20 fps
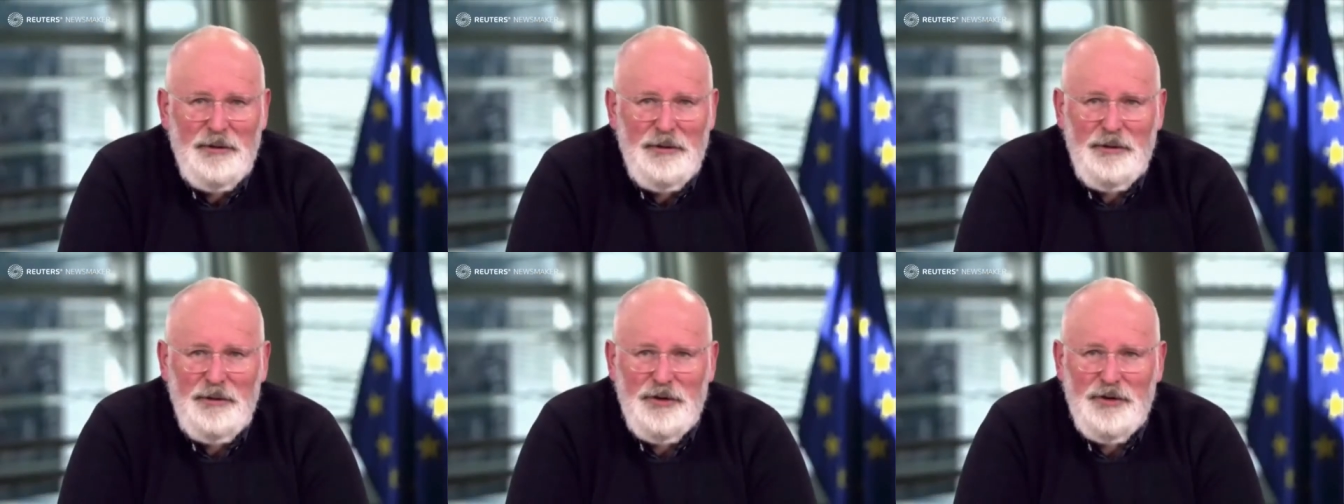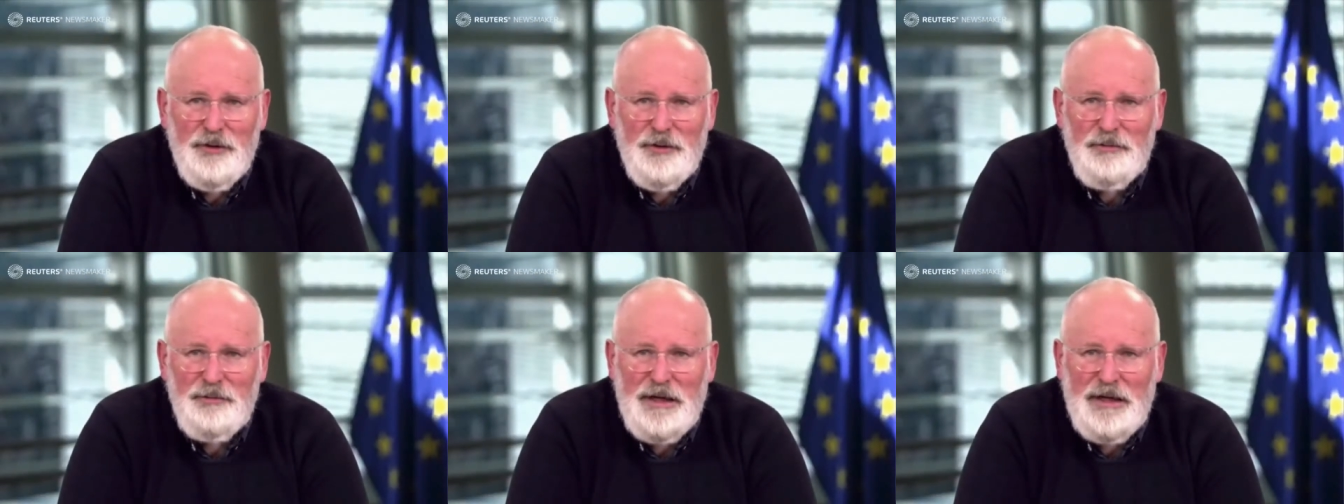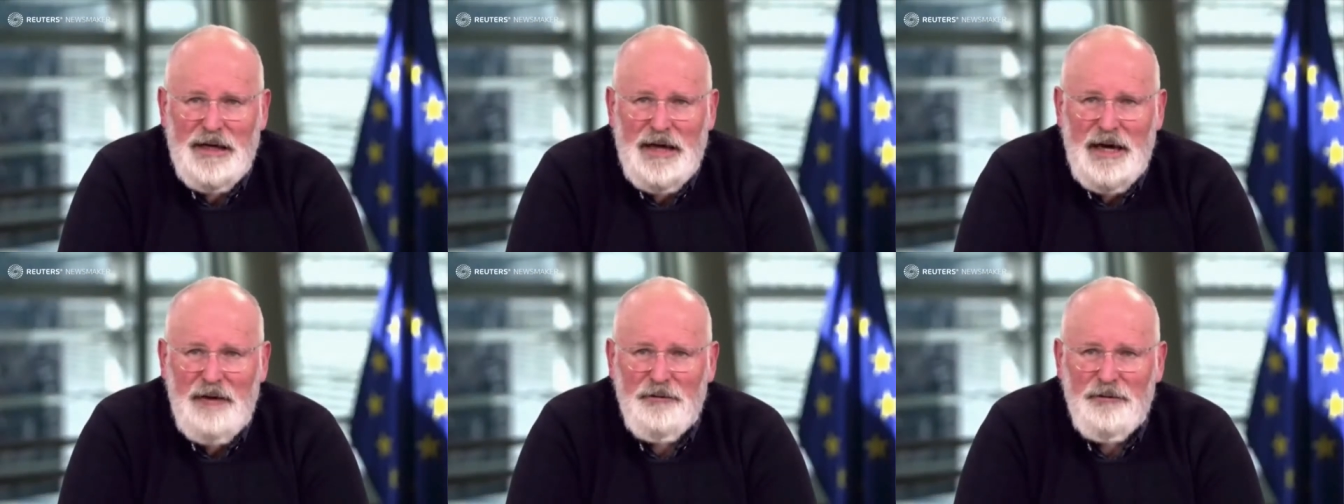we should
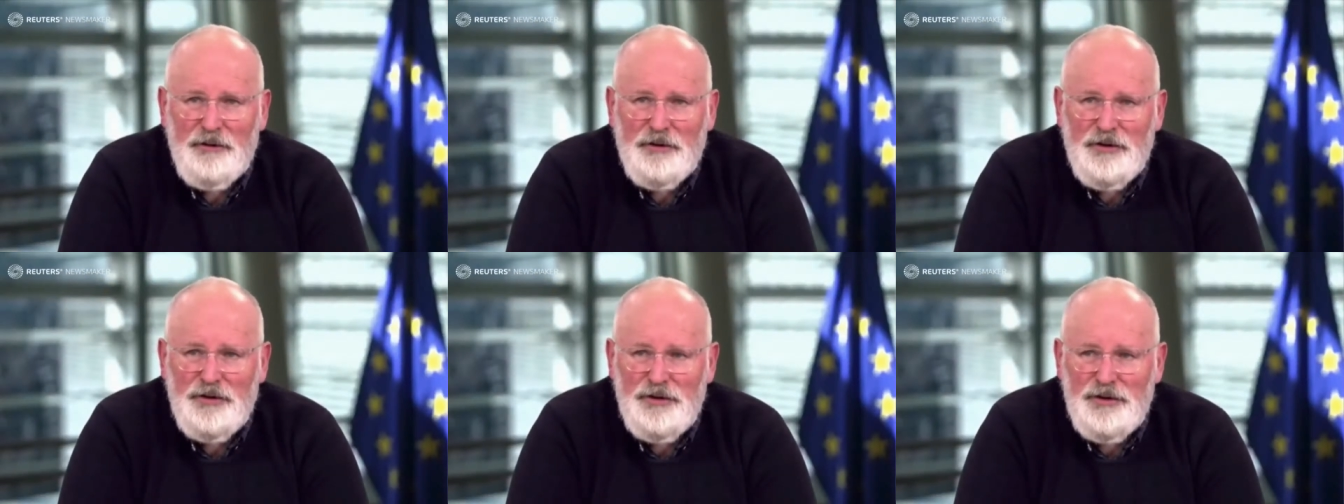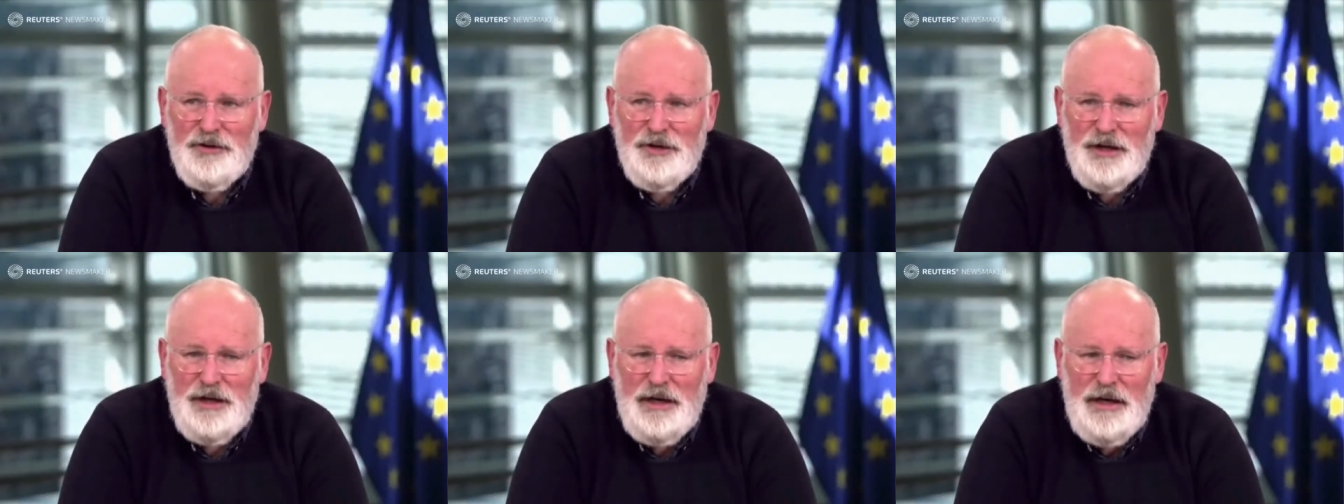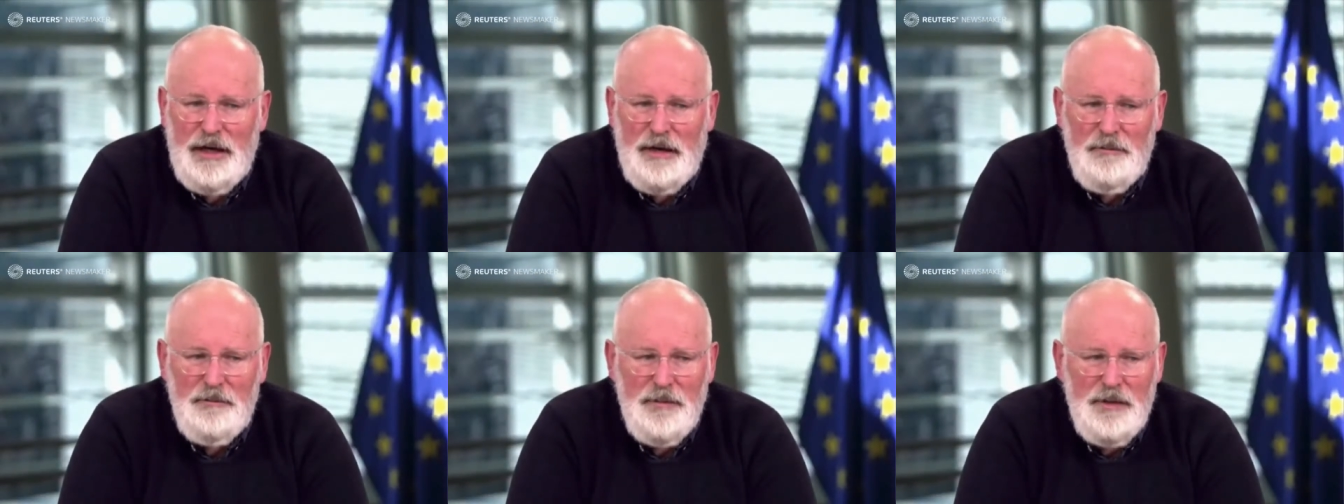be careful to
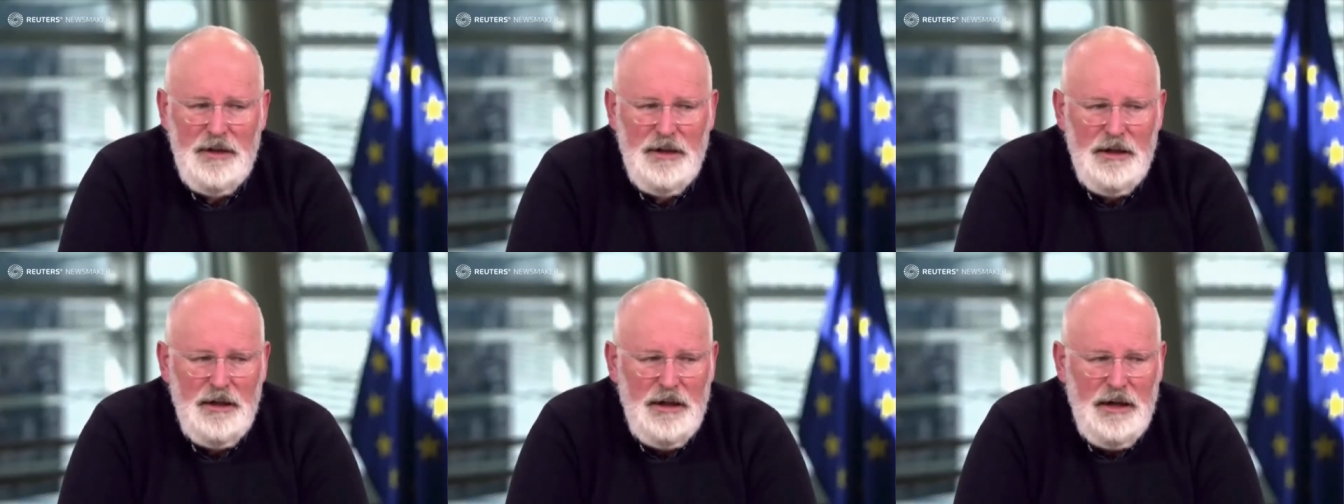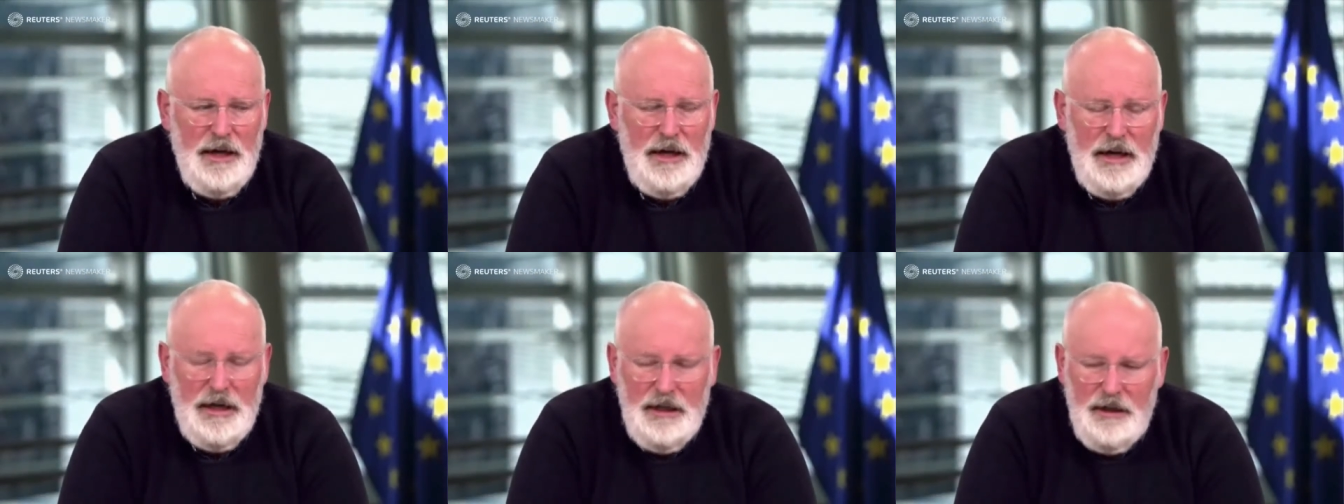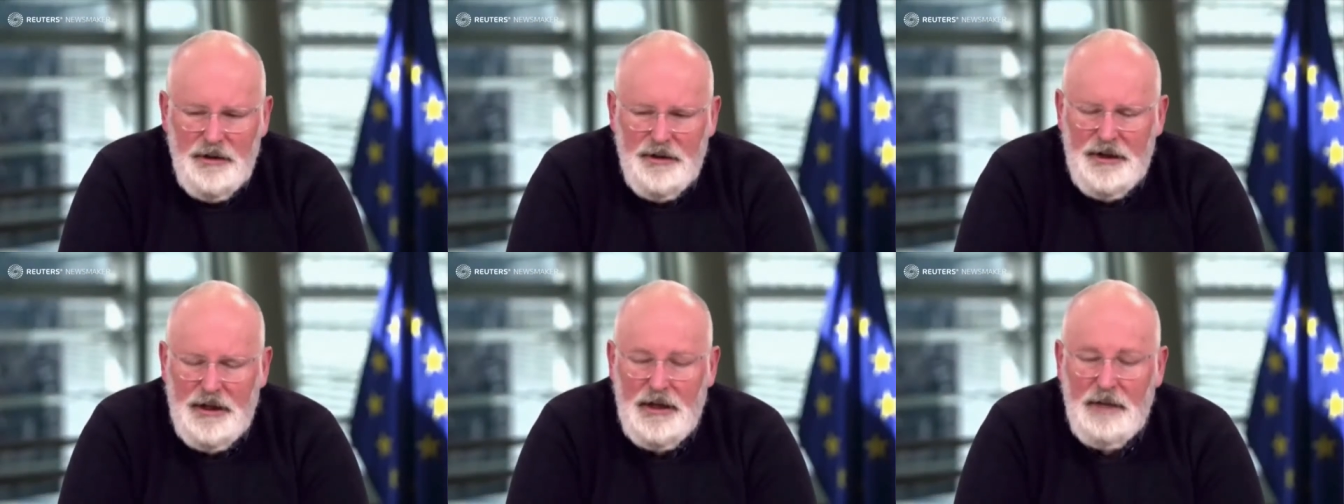claim
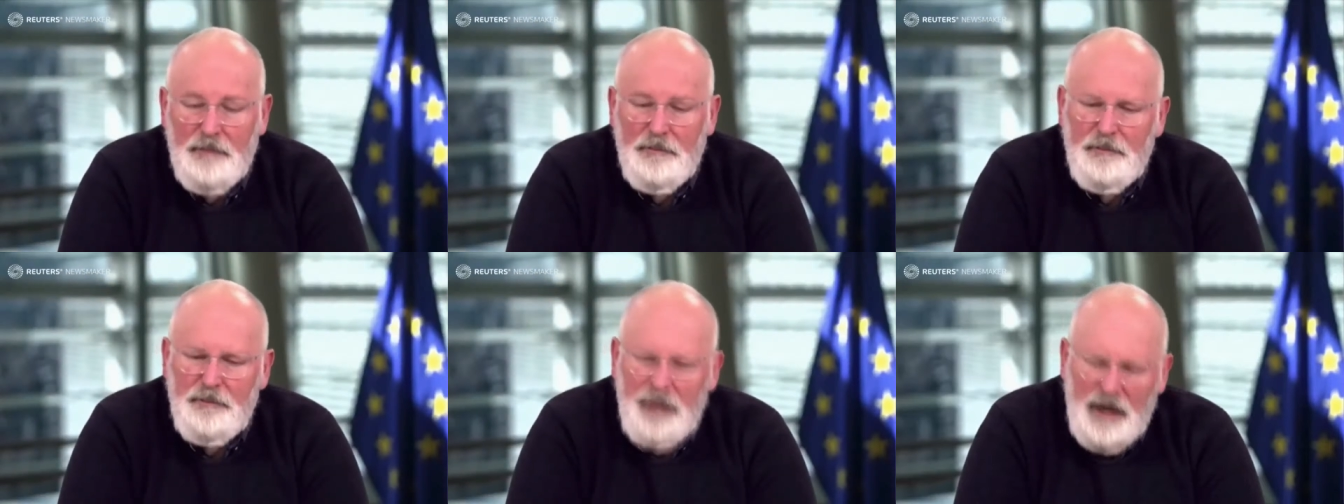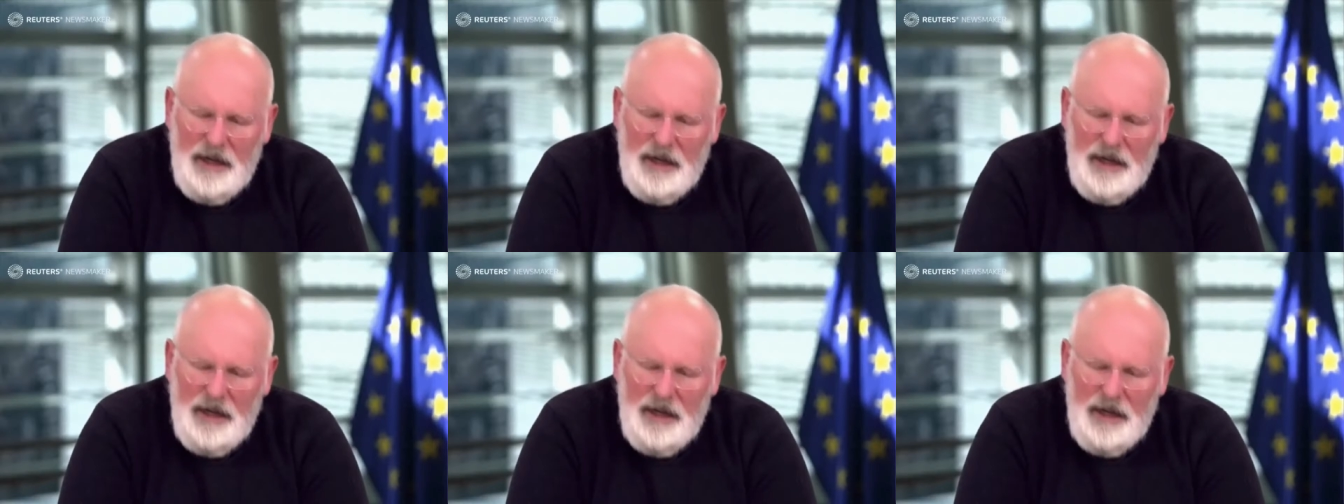anything.